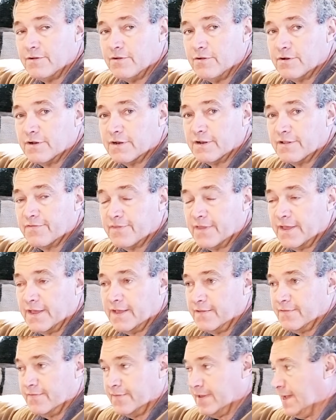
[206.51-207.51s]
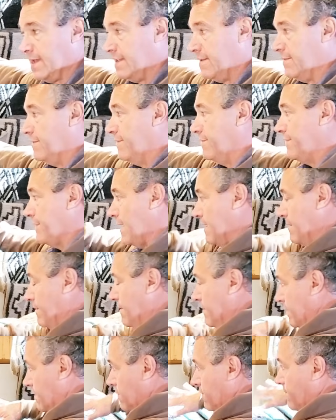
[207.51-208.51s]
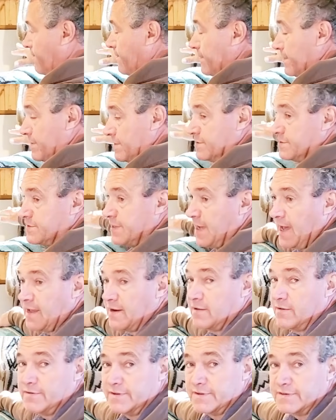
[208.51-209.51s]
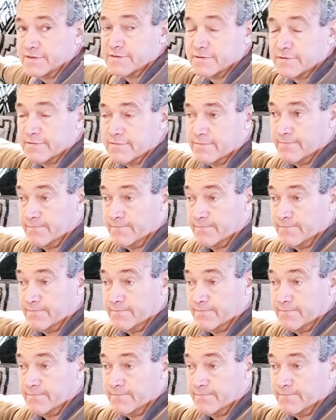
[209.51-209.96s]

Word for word: you're going to think that that ill fit and saddle is